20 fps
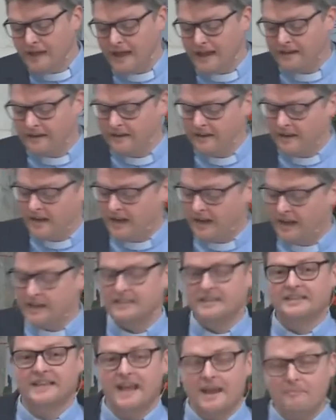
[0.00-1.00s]
then,
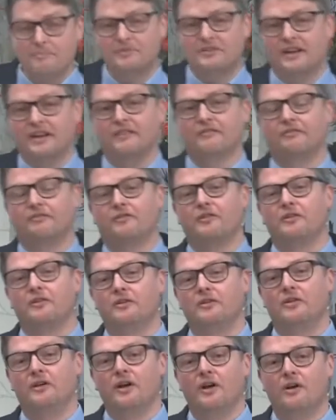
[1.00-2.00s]
accepting
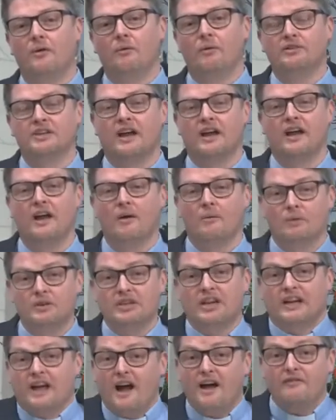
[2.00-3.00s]
food, was a,
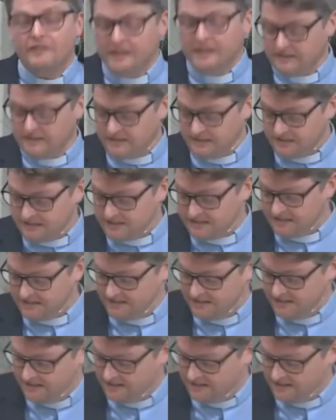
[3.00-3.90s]
was a covenant.